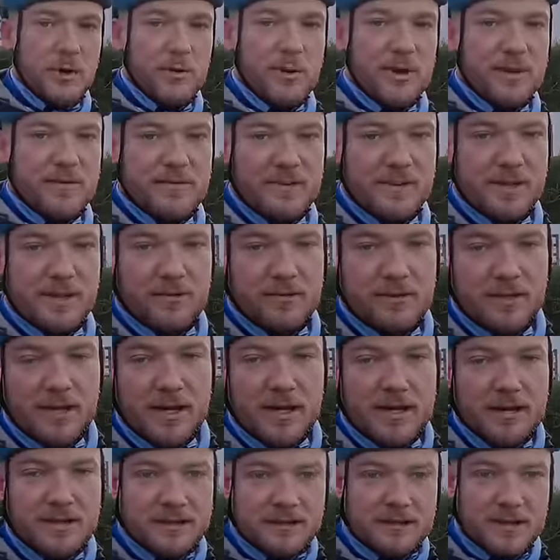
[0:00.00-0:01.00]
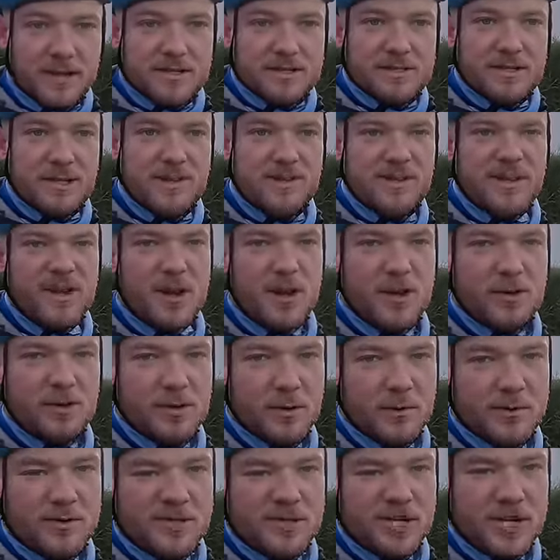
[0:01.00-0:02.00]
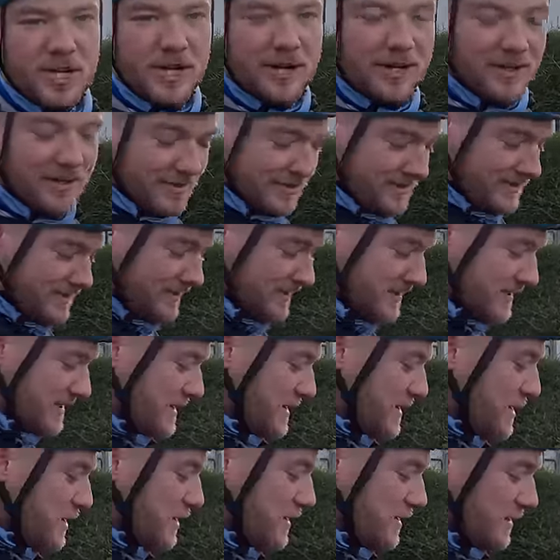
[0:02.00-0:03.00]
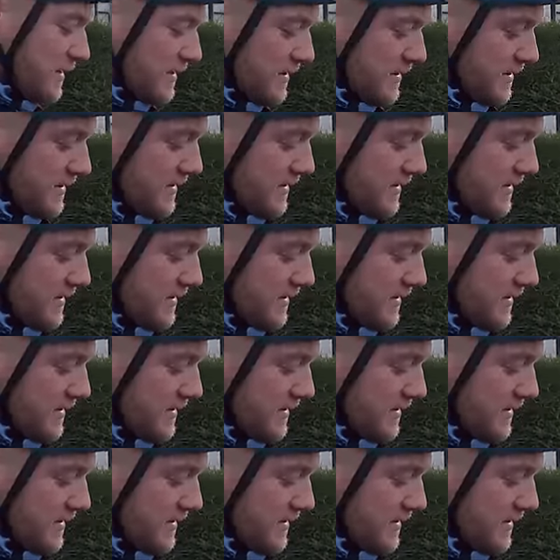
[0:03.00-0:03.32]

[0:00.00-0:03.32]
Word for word: we wait for the other lot, might as well have a hot cup of char. Is it char